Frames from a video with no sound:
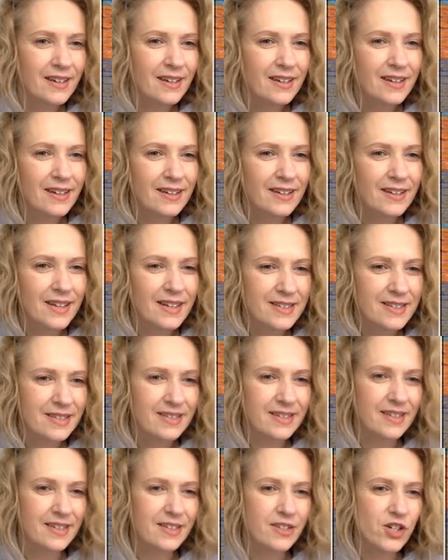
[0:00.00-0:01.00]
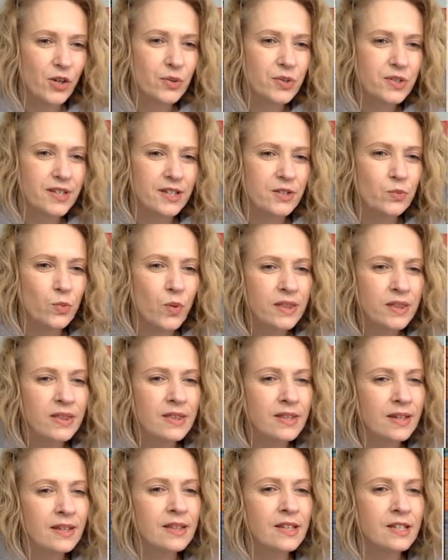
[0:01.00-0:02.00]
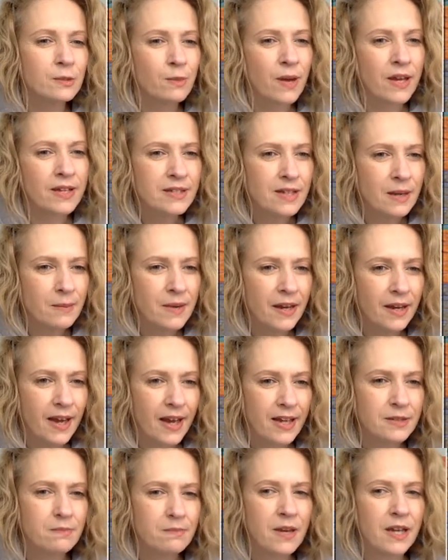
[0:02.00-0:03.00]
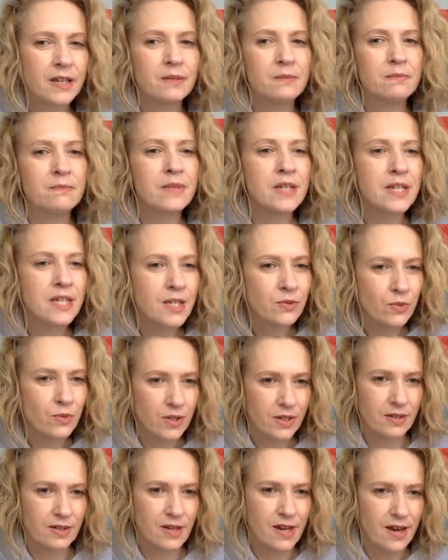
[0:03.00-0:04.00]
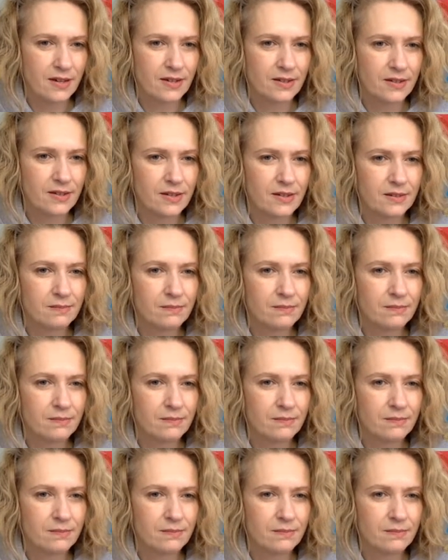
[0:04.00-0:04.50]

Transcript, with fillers: And let's see, Joe says, one thing this pandemic has made me realize